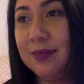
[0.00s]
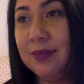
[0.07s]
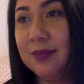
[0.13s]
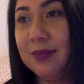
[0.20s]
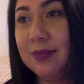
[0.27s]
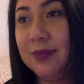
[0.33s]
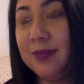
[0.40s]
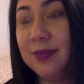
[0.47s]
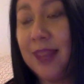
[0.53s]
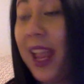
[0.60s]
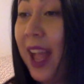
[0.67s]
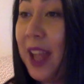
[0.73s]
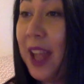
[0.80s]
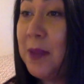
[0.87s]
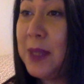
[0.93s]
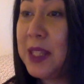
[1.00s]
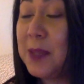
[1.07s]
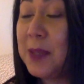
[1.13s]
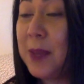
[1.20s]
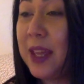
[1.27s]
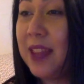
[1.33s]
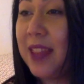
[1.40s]
Hi, Ms.
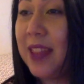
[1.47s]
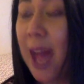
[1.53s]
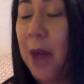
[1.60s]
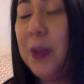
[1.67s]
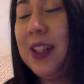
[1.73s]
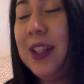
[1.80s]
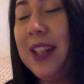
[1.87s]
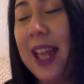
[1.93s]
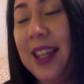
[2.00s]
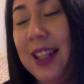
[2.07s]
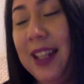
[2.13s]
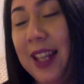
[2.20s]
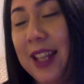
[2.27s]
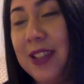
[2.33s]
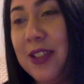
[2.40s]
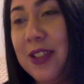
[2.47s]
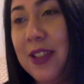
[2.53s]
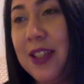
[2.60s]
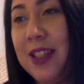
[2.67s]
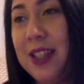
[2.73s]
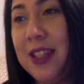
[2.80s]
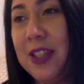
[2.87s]
Smith. I would gladly like to
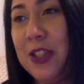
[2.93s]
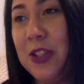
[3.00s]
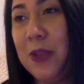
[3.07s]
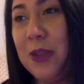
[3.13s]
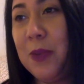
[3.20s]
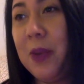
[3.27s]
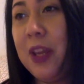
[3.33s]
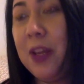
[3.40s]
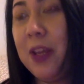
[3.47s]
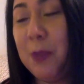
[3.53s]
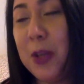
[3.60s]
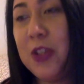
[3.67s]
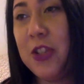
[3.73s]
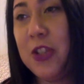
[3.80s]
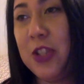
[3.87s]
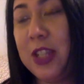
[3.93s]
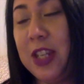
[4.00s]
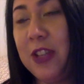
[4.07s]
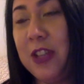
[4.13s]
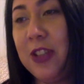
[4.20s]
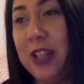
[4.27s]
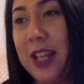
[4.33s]
assist you in purchasing
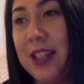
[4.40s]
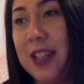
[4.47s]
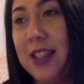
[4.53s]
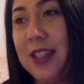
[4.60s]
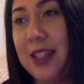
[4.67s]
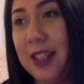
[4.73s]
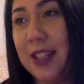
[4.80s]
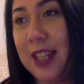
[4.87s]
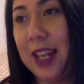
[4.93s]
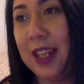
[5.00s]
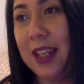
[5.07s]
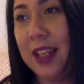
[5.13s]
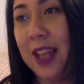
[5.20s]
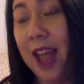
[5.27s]
your glasses today.